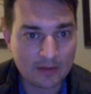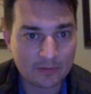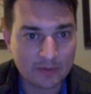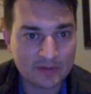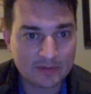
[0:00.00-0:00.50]

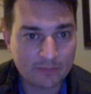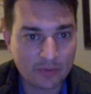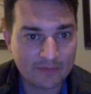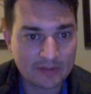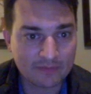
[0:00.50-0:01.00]
The
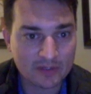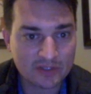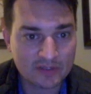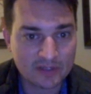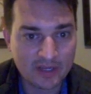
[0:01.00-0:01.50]
previous
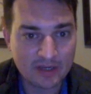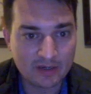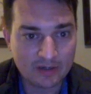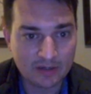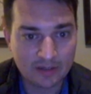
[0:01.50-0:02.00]
versions are
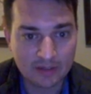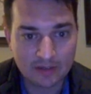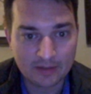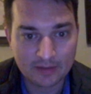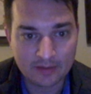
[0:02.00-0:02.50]
here.
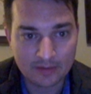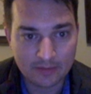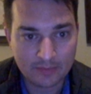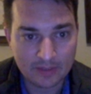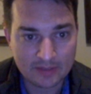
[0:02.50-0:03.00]

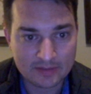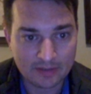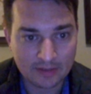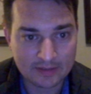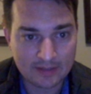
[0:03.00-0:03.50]
I can
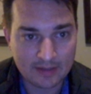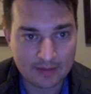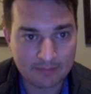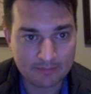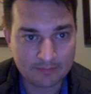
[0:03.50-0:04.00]
still get to
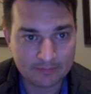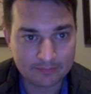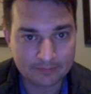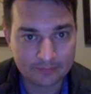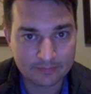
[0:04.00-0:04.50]
them,
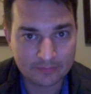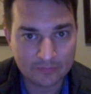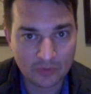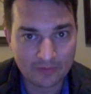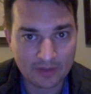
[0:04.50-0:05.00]

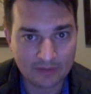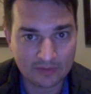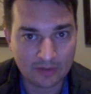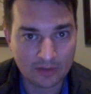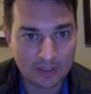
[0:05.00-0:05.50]
so everything's
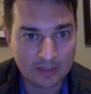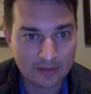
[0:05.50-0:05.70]
good.